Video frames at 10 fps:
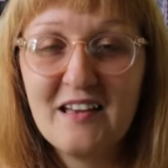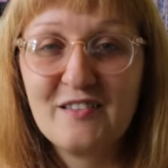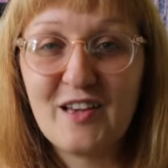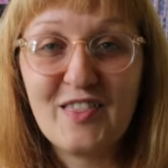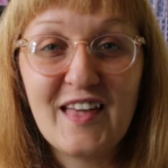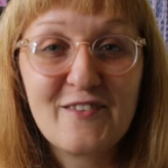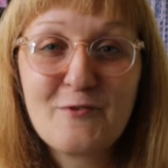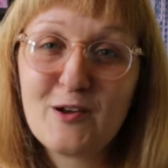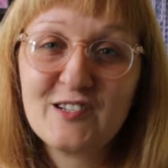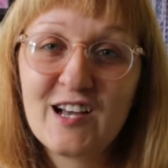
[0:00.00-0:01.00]
So thanks for
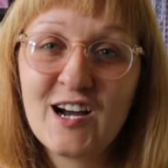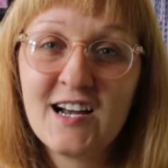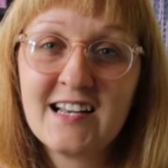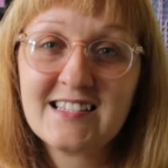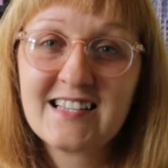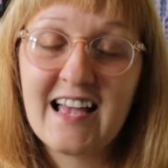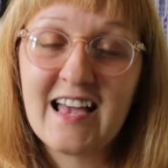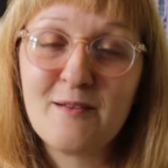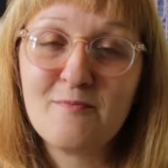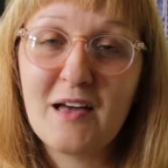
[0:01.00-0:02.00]
watching, guys.
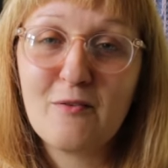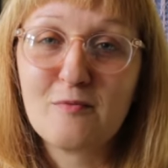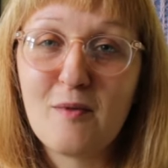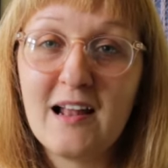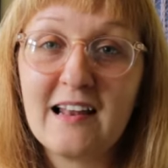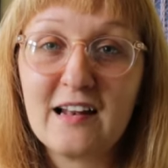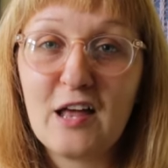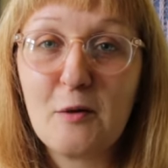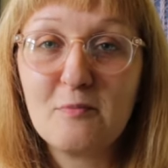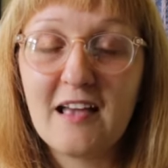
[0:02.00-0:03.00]
That was my little
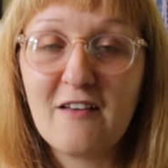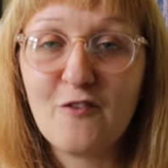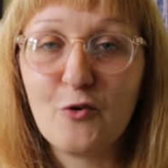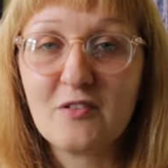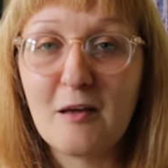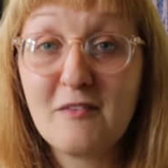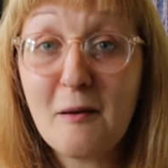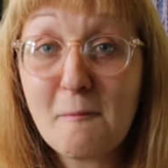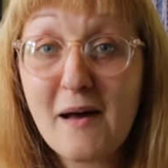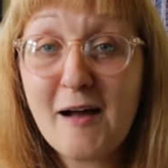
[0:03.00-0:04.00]
update for
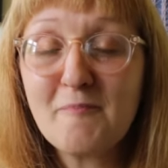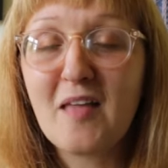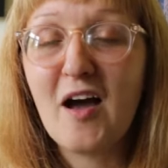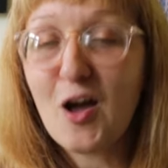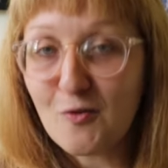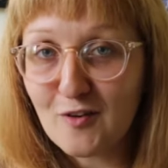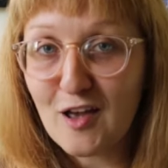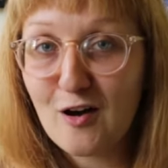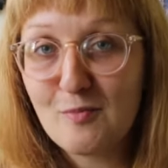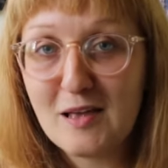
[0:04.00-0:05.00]
September. Hopefully
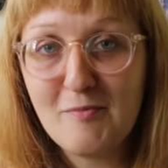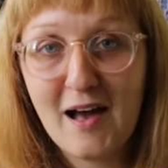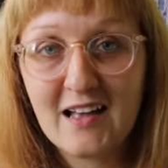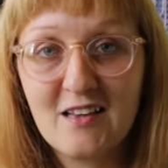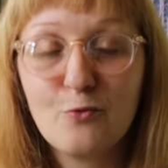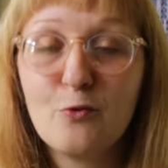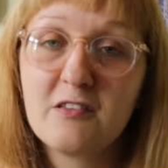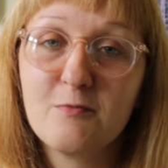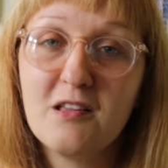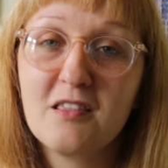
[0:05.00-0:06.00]
I'll be back
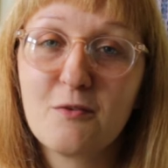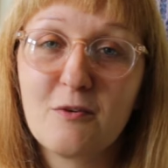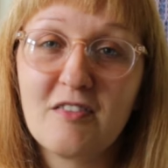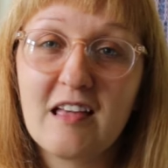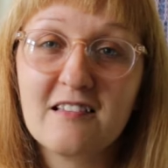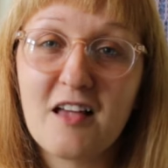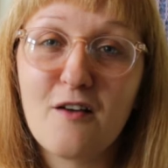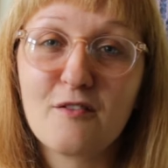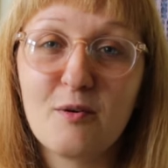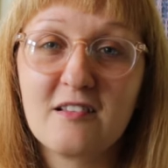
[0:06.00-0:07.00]
once a month with things that
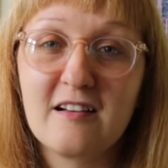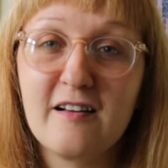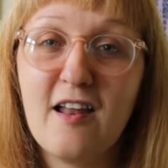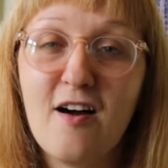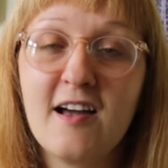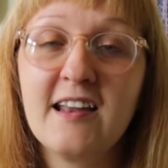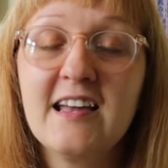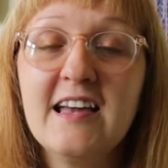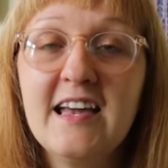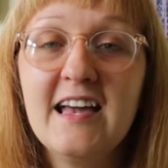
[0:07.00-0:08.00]
I've spotted online.